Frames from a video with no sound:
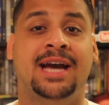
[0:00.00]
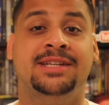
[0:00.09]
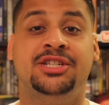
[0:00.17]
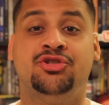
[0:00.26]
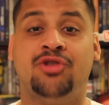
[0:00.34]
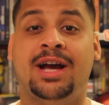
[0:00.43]

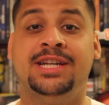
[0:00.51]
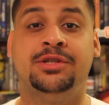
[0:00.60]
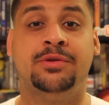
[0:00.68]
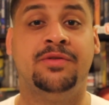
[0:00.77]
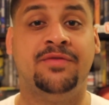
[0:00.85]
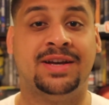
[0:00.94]
as he tries
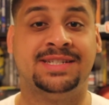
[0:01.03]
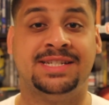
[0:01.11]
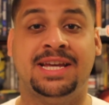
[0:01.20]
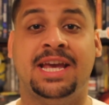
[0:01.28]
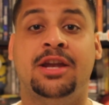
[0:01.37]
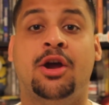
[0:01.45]
to
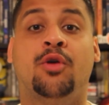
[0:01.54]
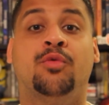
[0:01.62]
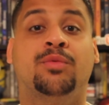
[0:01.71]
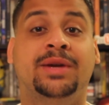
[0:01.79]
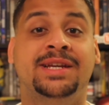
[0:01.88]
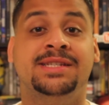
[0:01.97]
investigate a
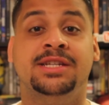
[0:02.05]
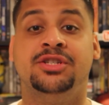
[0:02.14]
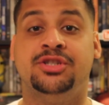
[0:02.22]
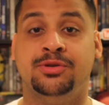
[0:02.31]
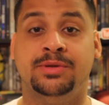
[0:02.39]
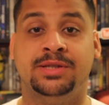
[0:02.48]
recent
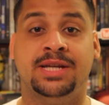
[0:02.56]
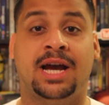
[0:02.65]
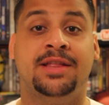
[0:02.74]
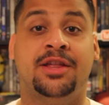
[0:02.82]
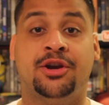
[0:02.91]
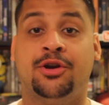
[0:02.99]

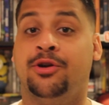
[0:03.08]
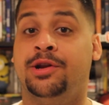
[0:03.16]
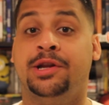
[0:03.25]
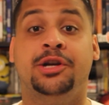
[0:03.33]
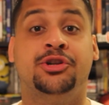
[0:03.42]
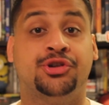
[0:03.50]
suicide that
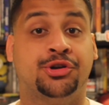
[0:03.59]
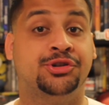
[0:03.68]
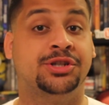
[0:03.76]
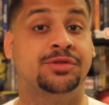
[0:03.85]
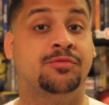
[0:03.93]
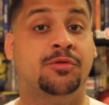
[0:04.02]
occurred in a
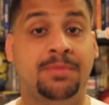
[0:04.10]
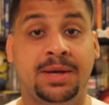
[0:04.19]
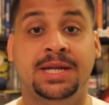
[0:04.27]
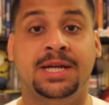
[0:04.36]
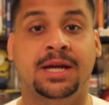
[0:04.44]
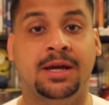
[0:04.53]
church in
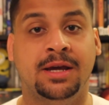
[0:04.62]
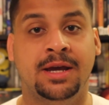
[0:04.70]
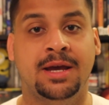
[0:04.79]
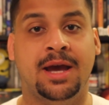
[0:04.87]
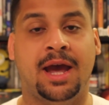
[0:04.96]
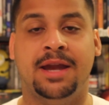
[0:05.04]
Romania.
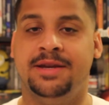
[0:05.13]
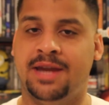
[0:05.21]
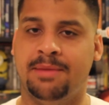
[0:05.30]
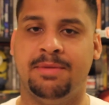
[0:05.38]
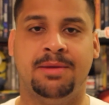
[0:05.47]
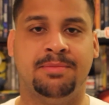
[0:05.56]
And
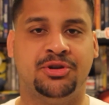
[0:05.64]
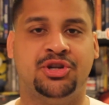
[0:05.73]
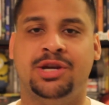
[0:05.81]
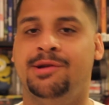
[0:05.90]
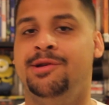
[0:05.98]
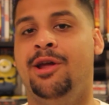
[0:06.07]
Demián
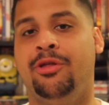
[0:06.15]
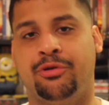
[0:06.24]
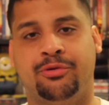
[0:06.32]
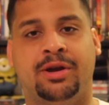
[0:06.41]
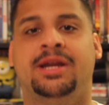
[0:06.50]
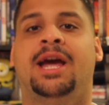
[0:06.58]
Bichir, another
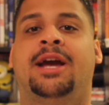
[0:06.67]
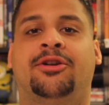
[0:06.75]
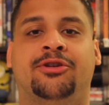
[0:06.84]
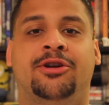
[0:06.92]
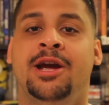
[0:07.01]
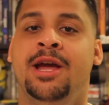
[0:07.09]
great
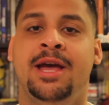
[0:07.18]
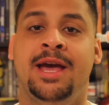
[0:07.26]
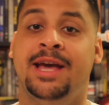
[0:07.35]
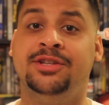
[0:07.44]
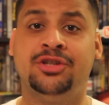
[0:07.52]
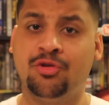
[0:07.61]
actor,
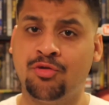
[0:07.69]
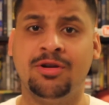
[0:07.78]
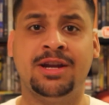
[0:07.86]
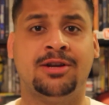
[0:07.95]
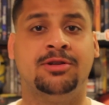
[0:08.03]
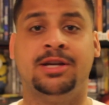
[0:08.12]
is
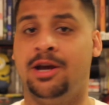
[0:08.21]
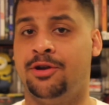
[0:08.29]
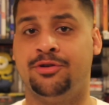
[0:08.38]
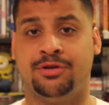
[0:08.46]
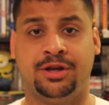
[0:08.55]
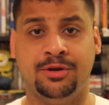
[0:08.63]
critically
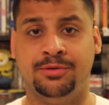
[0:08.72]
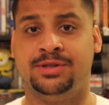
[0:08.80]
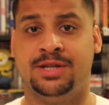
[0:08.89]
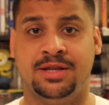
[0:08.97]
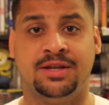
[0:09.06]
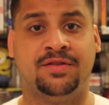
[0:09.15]

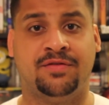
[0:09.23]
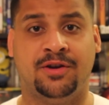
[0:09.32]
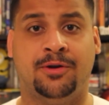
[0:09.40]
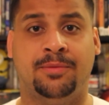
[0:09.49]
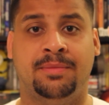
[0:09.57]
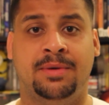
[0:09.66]
underused in this
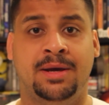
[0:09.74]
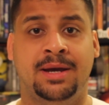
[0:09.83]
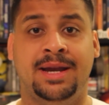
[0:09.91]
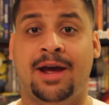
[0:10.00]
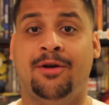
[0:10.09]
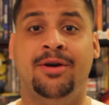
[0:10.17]
film.
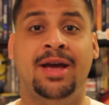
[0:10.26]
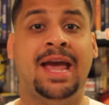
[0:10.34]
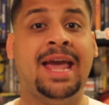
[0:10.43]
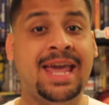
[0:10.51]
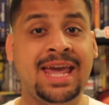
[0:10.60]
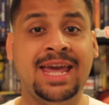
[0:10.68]
Now,
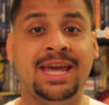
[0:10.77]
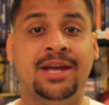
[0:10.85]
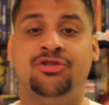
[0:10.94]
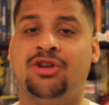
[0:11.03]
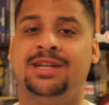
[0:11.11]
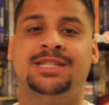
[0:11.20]

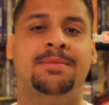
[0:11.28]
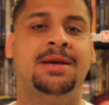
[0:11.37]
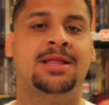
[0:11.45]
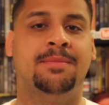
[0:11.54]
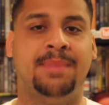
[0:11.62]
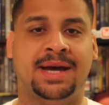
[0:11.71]
he tries to
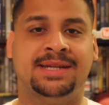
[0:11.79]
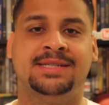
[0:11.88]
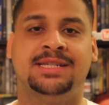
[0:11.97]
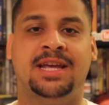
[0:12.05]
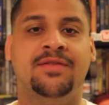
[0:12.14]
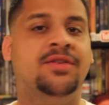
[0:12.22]
make the
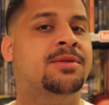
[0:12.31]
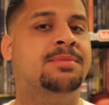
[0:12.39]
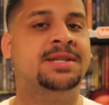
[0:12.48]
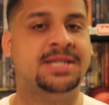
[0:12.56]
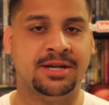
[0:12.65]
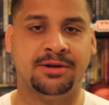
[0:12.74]
best given the
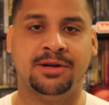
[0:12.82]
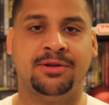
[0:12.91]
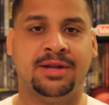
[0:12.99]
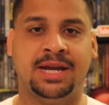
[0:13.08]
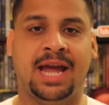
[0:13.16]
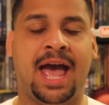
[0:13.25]

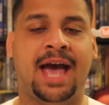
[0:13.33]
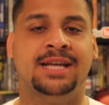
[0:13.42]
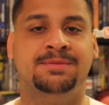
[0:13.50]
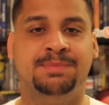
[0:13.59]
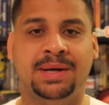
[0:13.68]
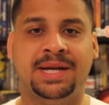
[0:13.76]
material that he
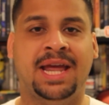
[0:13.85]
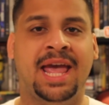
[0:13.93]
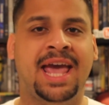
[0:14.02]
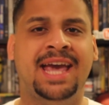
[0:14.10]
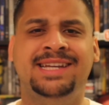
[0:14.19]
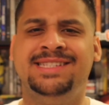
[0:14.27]
has, but
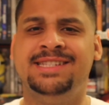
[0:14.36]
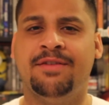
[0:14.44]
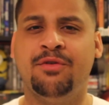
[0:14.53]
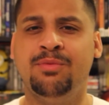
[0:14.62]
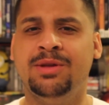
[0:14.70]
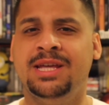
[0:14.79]
he's
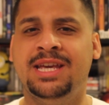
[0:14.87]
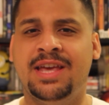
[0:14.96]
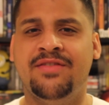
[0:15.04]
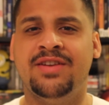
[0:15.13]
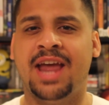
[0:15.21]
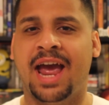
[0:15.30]
never really
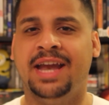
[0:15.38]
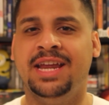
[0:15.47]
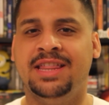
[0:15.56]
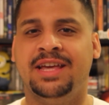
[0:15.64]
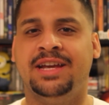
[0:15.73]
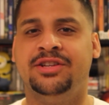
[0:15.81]
given
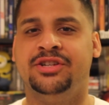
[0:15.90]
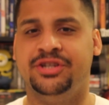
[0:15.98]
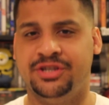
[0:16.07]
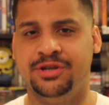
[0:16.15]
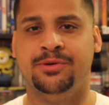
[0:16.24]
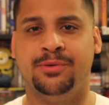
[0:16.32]
anything to
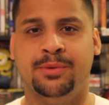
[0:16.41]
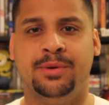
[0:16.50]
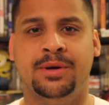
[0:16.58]
do.